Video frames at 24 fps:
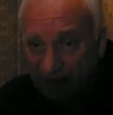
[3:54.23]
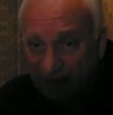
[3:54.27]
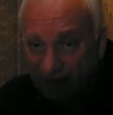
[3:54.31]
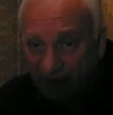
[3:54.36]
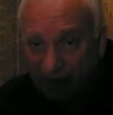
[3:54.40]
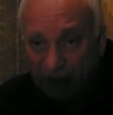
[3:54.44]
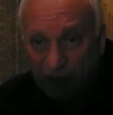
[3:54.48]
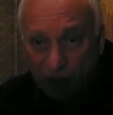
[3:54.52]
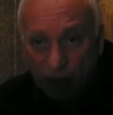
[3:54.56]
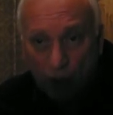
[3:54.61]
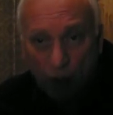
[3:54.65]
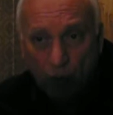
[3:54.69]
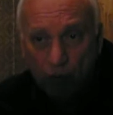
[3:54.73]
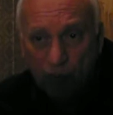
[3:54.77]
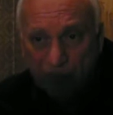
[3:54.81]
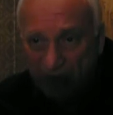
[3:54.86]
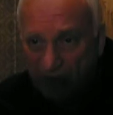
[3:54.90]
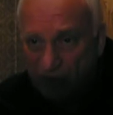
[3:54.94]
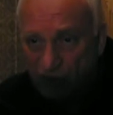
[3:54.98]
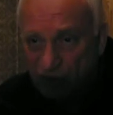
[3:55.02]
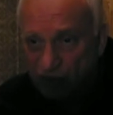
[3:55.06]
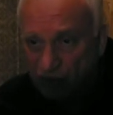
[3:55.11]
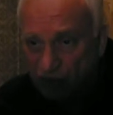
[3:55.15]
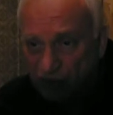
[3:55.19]
and no
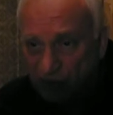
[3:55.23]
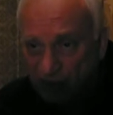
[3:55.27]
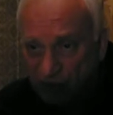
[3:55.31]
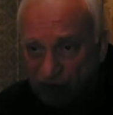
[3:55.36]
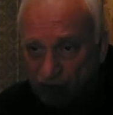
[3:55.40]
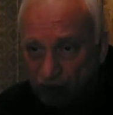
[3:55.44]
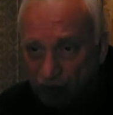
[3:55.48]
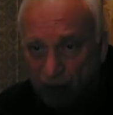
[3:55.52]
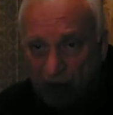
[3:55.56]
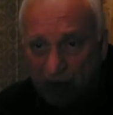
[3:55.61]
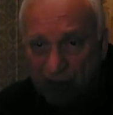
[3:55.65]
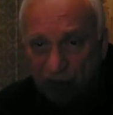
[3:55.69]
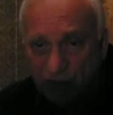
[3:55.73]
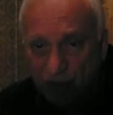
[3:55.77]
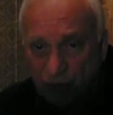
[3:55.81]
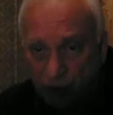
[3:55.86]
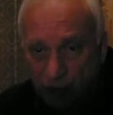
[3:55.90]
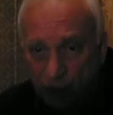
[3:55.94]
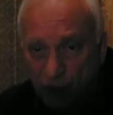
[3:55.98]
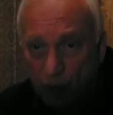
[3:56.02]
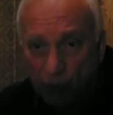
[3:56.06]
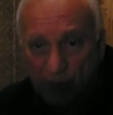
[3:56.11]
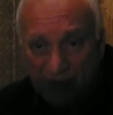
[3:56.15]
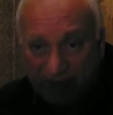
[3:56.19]
nation has right to
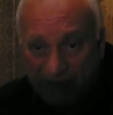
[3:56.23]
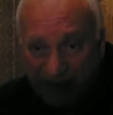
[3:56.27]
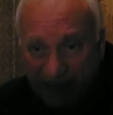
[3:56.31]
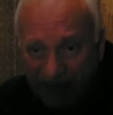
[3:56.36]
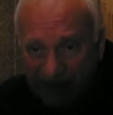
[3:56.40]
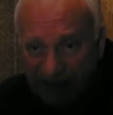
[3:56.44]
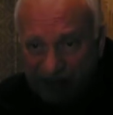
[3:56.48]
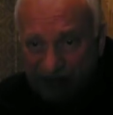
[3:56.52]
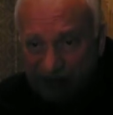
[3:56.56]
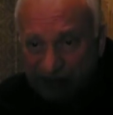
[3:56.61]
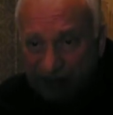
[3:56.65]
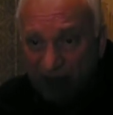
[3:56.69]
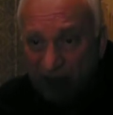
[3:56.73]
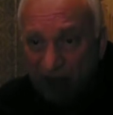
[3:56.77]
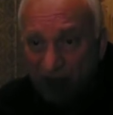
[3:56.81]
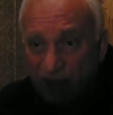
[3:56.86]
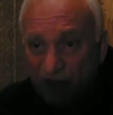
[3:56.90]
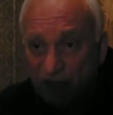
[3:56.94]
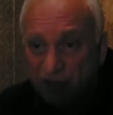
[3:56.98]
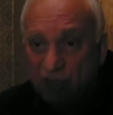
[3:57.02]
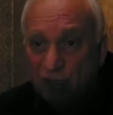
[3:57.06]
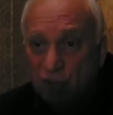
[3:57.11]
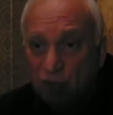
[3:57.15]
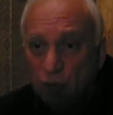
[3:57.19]
go against
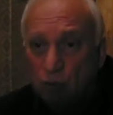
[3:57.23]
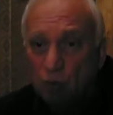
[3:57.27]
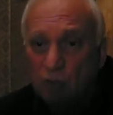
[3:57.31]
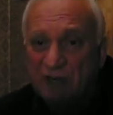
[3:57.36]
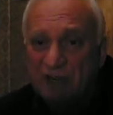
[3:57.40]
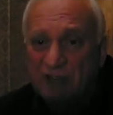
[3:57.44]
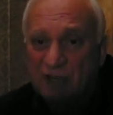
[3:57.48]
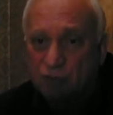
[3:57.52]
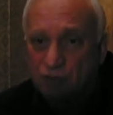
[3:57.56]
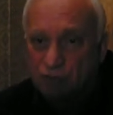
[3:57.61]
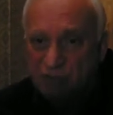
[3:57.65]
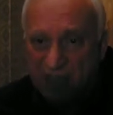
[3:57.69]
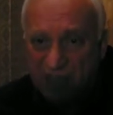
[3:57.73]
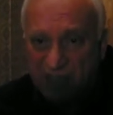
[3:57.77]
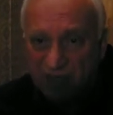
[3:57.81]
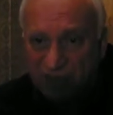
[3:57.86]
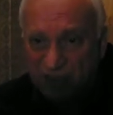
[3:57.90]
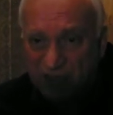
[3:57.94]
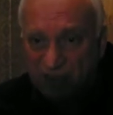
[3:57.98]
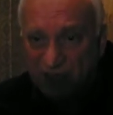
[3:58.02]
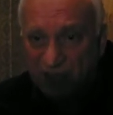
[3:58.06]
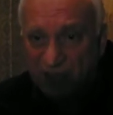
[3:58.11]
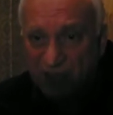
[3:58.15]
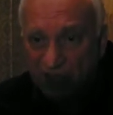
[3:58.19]
the newly
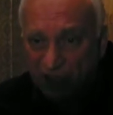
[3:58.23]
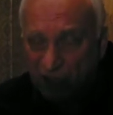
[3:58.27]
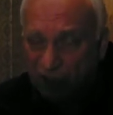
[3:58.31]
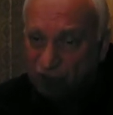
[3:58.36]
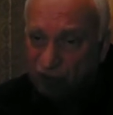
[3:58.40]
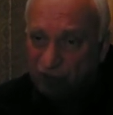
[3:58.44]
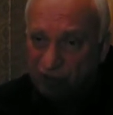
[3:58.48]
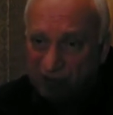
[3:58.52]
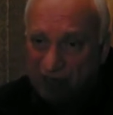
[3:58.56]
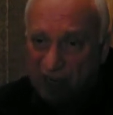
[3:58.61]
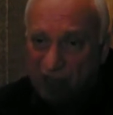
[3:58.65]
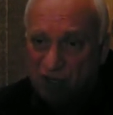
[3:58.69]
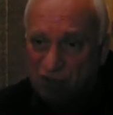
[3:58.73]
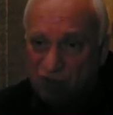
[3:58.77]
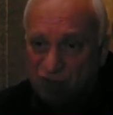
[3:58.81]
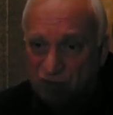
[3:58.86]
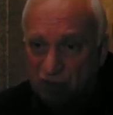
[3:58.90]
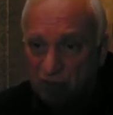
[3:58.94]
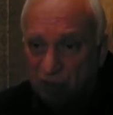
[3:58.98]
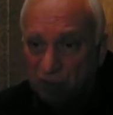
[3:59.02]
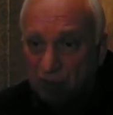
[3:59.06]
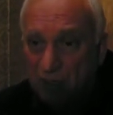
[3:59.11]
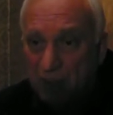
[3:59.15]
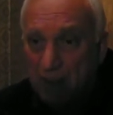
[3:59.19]
created
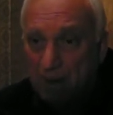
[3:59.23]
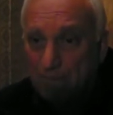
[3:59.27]
international